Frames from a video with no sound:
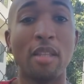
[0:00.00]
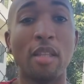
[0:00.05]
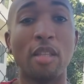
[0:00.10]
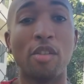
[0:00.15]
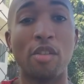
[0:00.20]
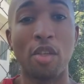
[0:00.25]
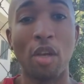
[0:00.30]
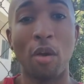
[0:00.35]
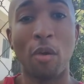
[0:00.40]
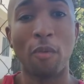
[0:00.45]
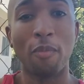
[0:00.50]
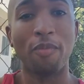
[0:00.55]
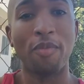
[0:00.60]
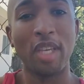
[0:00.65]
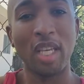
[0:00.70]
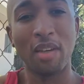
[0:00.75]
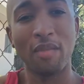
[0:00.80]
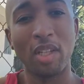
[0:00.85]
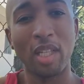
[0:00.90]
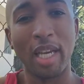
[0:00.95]
So
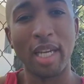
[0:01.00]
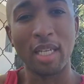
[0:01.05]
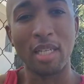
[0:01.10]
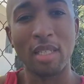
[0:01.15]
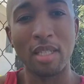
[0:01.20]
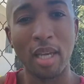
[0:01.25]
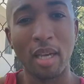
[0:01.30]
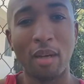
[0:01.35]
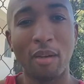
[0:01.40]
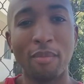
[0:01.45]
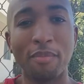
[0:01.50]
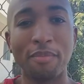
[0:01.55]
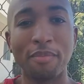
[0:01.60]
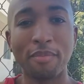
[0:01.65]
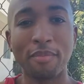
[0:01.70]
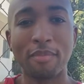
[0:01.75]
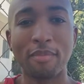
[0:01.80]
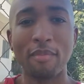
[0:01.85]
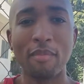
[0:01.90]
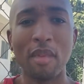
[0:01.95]
think of it like a cell.
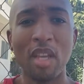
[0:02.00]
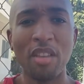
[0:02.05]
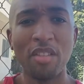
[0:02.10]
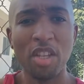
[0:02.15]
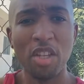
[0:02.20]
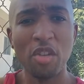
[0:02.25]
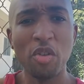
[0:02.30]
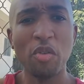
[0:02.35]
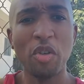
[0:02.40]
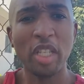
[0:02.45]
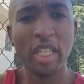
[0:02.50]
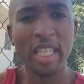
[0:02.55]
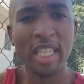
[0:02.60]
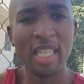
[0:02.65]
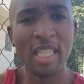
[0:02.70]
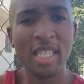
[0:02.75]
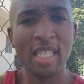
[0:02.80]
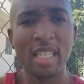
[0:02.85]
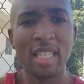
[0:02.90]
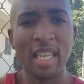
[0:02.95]
The
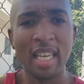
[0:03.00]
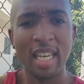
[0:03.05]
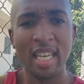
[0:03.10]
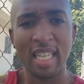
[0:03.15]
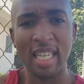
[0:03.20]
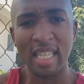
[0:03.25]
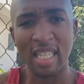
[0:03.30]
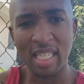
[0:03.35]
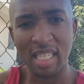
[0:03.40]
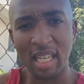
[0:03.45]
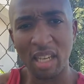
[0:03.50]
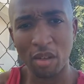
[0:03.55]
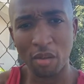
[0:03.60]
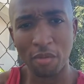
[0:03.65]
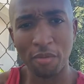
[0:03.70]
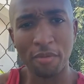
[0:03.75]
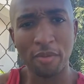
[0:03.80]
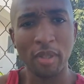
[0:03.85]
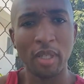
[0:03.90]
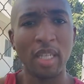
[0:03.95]
nucleus
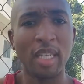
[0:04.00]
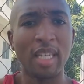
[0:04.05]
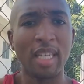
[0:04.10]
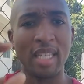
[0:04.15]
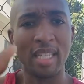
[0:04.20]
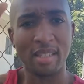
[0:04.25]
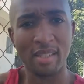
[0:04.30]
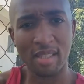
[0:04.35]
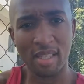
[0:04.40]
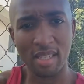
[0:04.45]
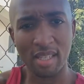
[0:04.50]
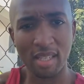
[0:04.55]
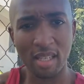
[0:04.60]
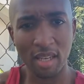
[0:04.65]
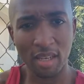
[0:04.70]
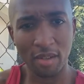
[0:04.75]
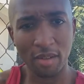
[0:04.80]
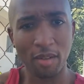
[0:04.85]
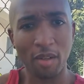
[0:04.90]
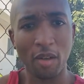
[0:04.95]
itself is the
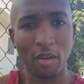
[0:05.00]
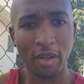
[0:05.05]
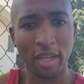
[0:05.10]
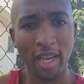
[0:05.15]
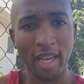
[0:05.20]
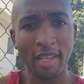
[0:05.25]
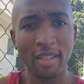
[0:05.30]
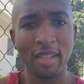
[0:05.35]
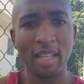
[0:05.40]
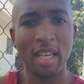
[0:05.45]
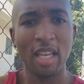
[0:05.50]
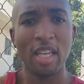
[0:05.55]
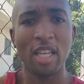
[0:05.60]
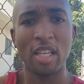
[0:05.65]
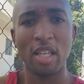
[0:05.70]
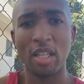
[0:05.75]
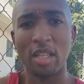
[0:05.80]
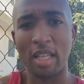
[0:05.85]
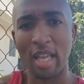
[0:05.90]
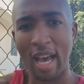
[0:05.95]
sun, okay?
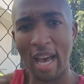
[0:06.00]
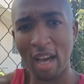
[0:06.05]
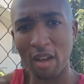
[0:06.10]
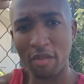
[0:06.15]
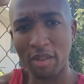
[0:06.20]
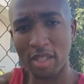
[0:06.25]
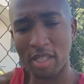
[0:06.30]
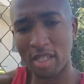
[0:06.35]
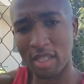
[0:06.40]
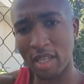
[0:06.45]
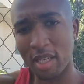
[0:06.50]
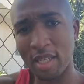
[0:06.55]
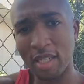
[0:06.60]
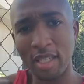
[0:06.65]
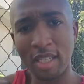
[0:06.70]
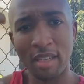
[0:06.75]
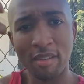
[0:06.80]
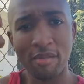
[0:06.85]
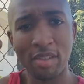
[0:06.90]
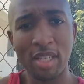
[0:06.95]
How the
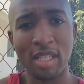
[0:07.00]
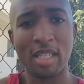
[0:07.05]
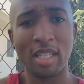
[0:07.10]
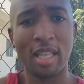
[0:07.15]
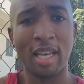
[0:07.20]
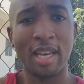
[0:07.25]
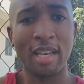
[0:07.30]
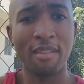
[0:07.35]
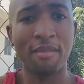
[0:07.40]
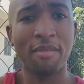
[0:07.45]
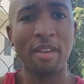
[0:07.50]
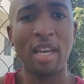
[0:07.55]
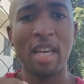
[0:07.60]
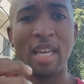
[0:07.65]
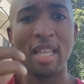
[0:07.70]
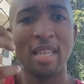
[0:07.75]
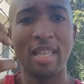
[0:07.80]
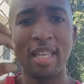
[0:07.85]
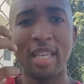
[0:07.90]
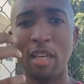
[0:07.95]
sun gives us life.
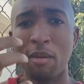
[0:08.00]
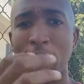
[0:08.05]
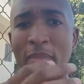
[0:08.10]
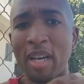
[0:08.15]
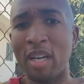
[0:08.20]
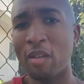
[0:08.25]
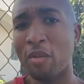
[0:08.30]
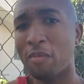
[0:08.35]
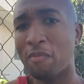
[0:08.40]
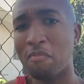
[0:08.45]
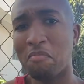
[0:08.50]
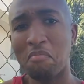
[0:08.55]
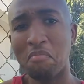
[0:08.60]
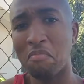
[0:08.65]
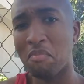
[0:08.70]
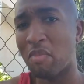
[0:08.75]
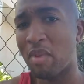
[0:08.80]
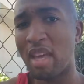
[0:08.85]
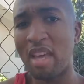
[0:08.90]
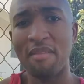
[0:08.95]
Think about
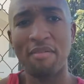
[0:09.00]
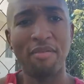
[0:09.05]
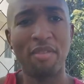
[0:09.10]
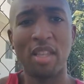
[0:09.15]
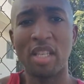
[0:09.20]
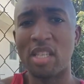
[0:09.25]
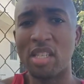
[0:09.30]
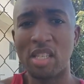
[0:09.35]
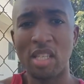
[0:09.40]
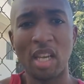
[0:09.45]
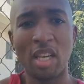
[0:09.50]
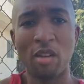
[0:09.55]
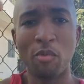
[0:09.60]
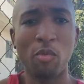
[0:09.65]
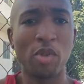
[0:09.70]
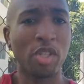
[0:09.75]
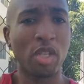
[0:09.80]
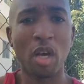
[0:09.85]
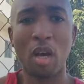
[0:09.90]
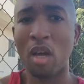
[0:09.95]
if the sun
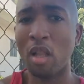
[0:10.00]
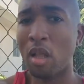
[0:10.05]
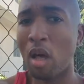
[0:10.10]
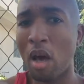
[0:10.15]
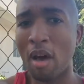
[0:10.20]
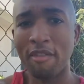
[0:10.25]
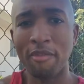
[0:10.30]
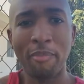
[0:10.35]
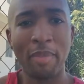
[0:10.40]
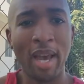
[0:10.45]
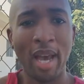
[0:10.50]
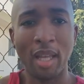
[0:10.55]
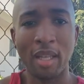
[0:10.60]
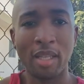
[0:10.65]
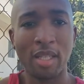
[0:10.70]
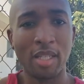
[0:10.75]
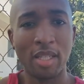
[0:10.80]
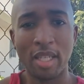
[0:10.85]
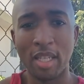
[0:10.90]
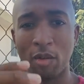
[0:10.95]
was all off
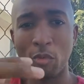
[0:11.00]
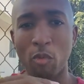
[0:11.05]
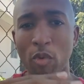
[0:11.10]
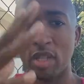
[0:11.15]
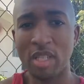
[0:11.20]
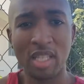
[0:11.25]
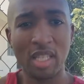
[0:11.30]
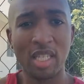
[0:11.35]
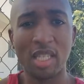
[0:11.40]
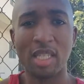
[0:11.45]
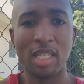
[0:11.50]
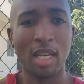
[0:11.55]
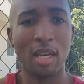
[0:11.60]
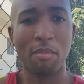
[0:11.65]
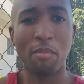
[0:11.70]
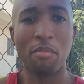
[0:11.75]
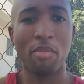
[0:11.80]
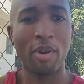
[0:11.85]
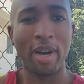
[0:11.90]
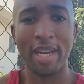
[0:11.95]
balance and it wasn't the
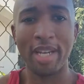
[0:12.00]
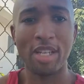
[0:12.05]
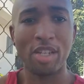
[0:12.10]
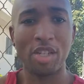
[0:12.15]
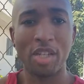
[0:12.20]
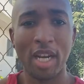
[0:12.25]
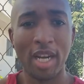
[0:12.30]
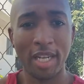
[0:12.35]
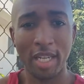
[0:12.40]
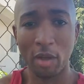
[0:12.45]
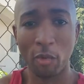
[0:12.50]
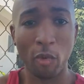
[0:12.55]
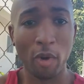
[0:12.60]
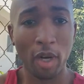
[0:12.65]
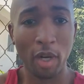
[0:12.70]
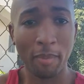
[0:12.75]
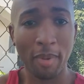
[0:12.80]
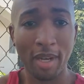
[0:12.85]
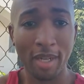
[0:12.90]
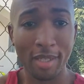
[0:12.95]
sun bright and shiny and
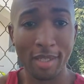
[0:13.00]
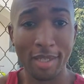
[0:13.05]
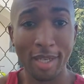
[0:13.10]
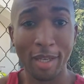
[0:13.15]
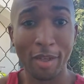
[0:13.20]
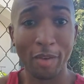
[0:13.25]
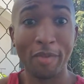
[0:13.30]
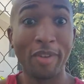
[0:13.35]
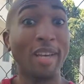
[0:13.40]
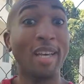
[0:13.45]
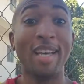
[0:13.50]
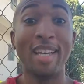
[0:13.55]
worrying about itself.